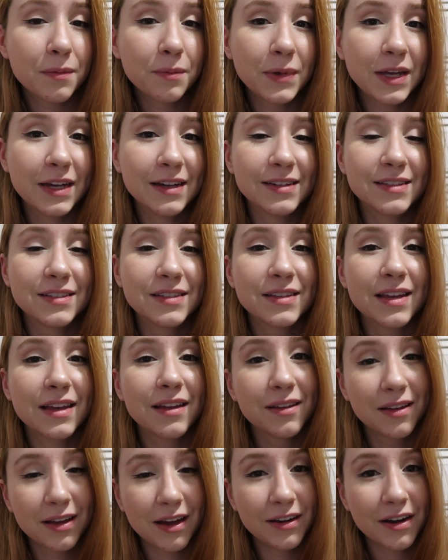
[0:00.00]
because
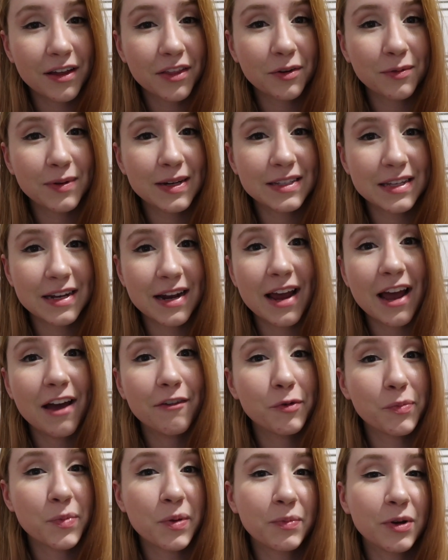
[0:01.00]
another reason I
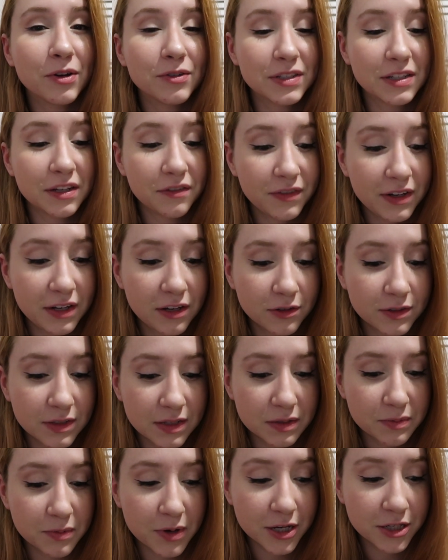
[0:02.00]
haven't been posting videos
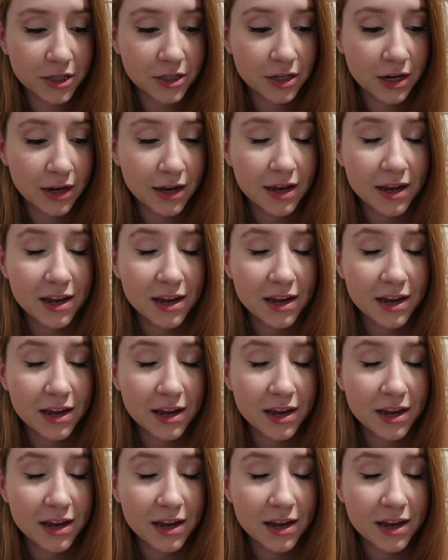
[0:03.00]
as much